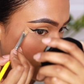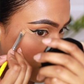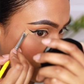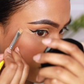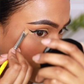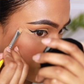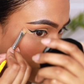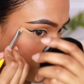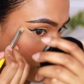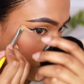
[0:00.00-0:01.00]
And then you
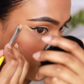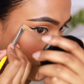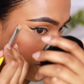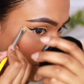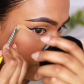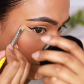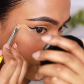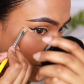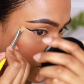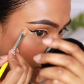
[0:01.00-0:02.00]
just want to go ahead and
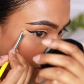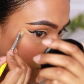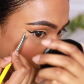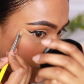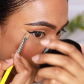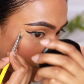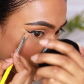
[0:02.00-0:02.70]
blend it out.